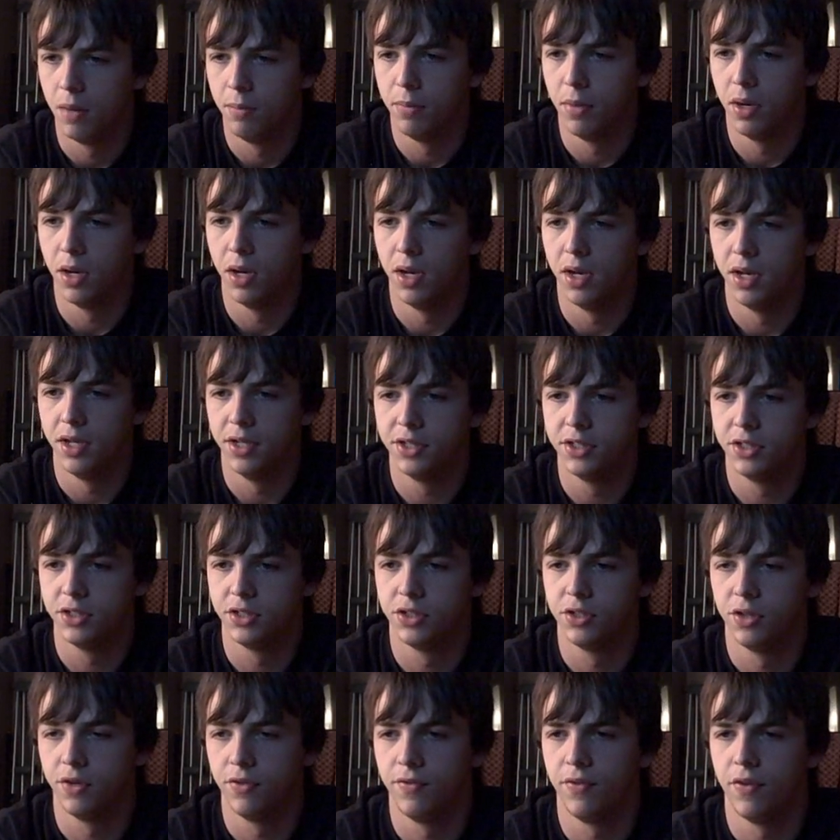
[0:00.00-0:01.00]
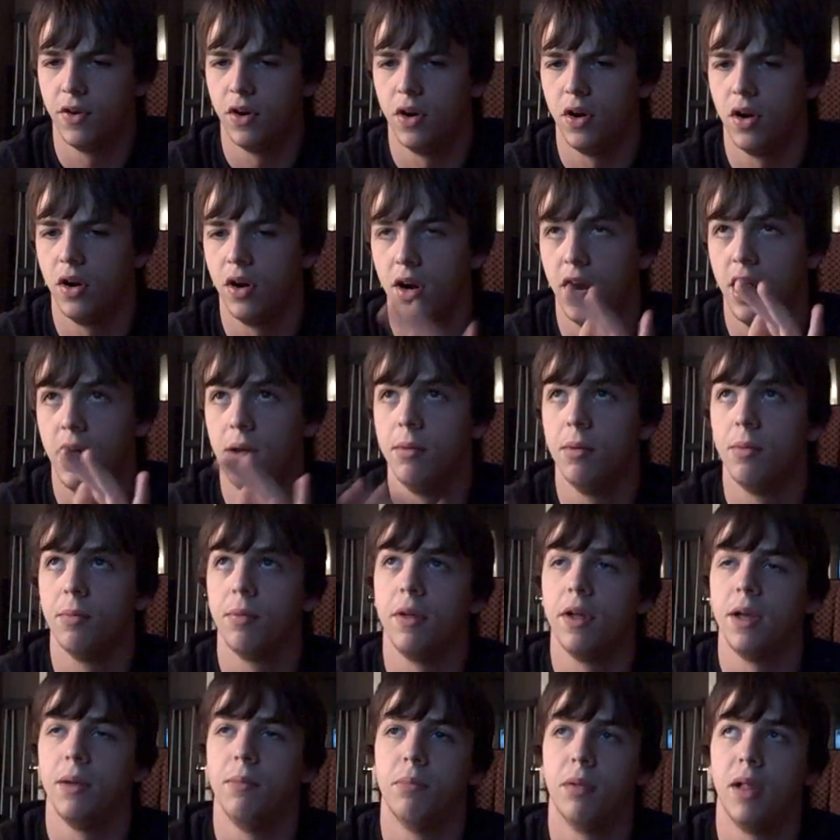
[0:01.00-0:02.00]
But so far I've been
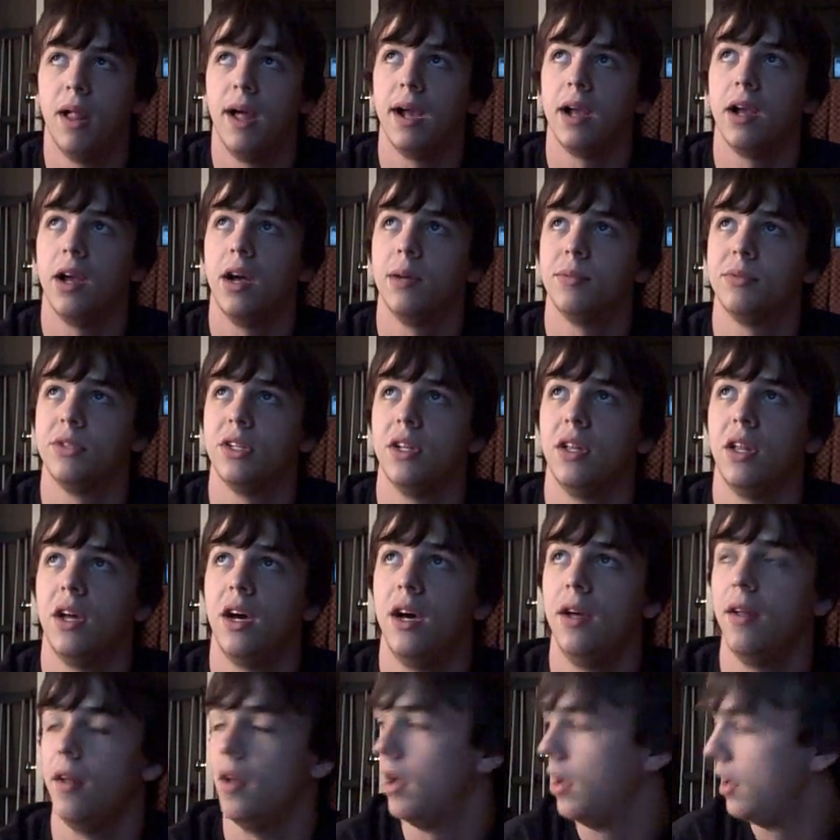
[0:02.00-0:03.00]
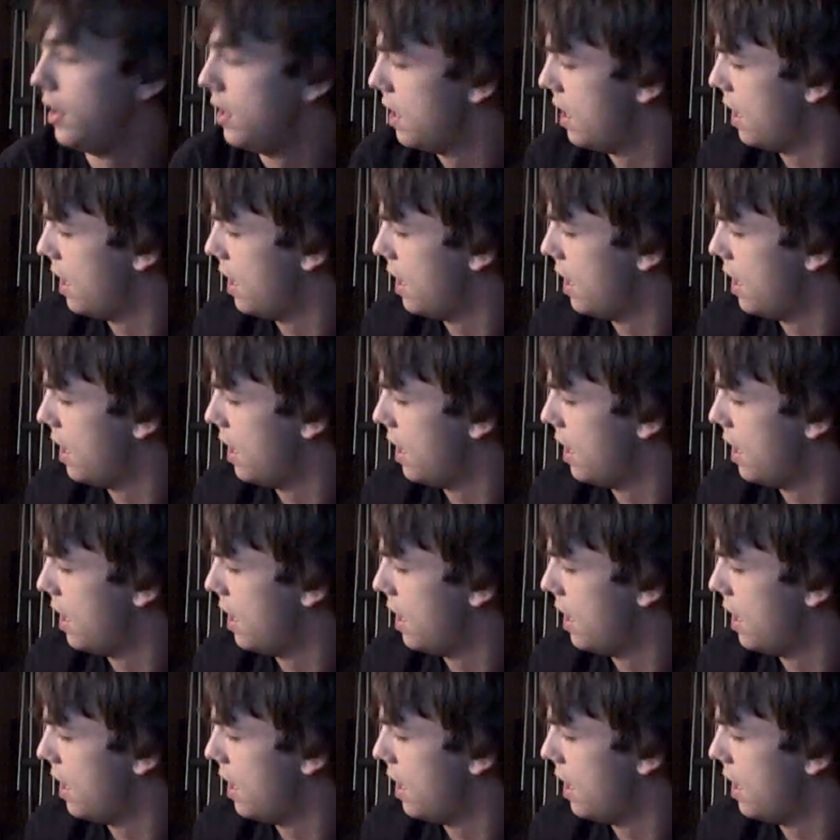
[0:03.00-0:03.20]
playing Black Ops a lot.